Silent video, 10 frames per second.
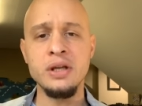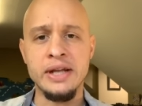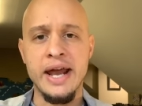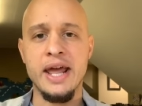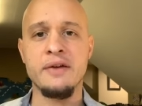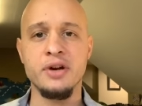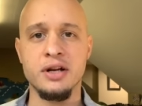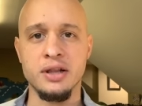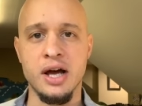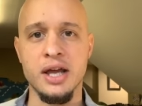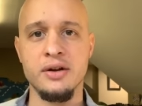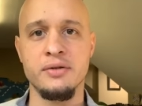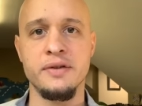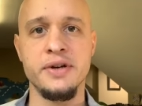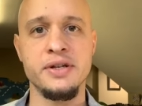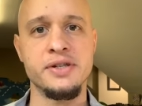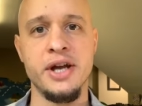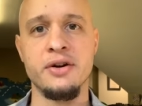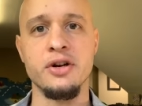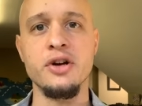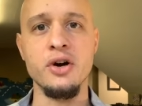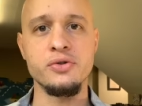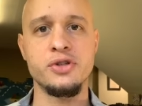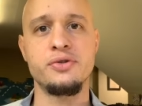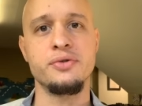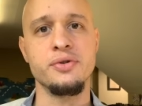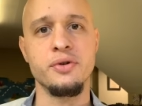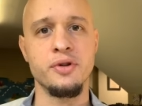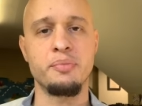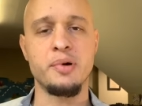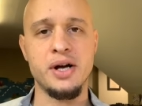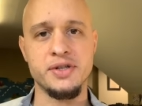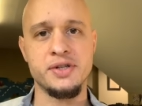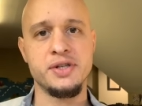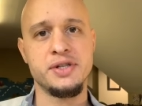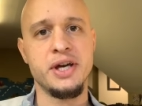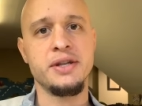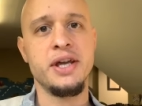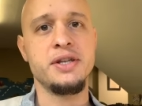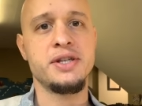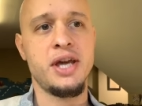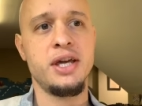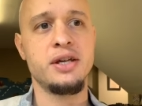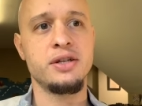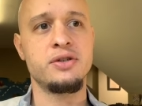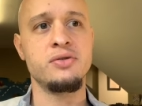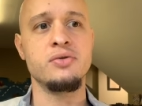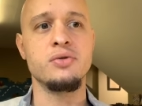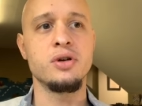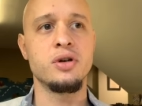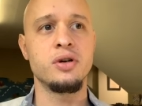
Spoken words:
every client or every designer goes through, or the processes that they take to